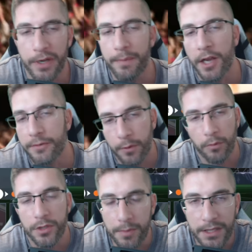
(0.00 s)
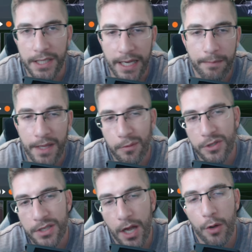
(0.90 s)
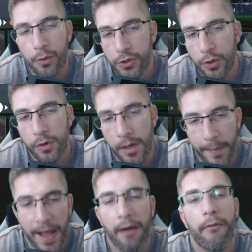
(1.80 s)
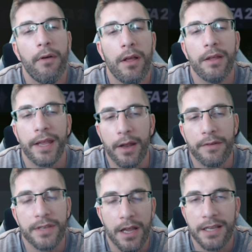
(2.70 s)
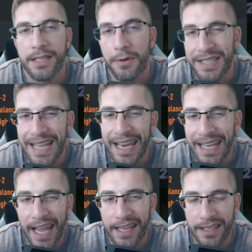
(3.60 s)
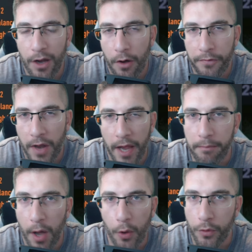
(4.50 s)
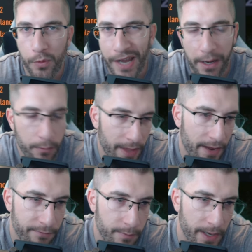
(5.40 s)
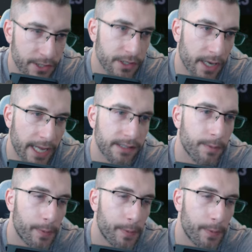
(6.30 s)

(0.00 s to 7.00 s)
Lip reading: much for Ultimate Team. There was no talk about, you know, is there a dedicated offline mode? We'll get all that information later, but we